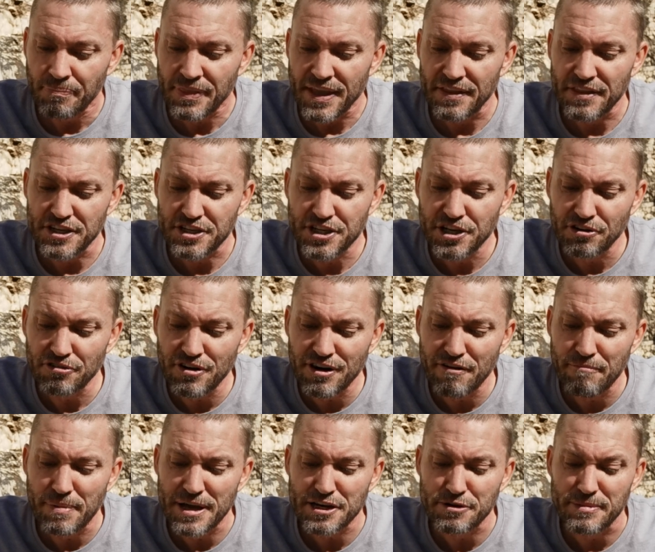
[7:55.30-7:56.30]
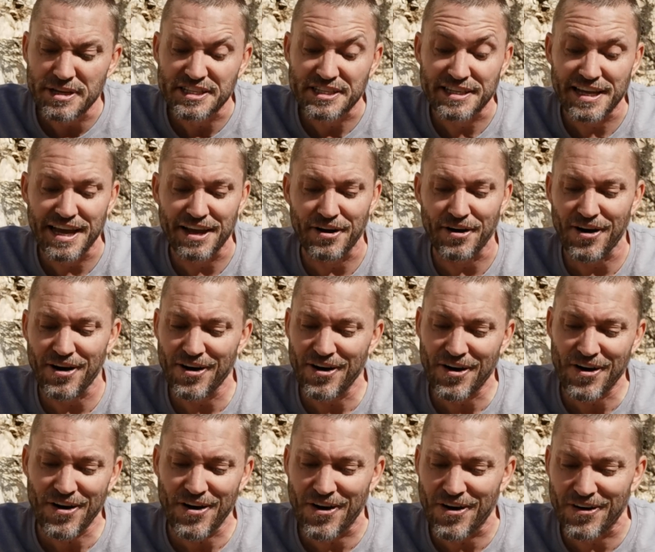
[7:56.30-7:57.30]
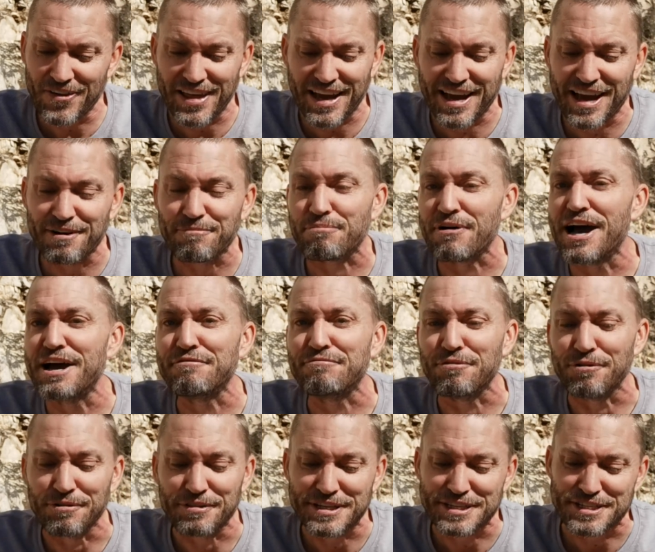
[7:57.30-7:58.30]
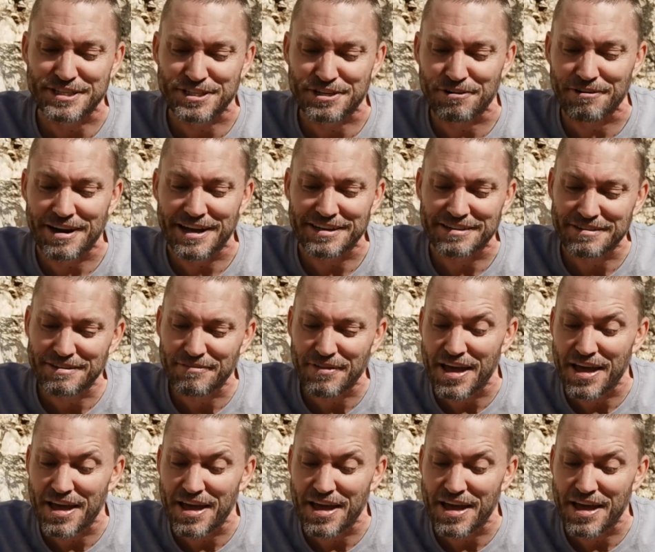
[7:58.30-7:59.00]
And the children of Benjamin said, oh, they got prideful. This is great.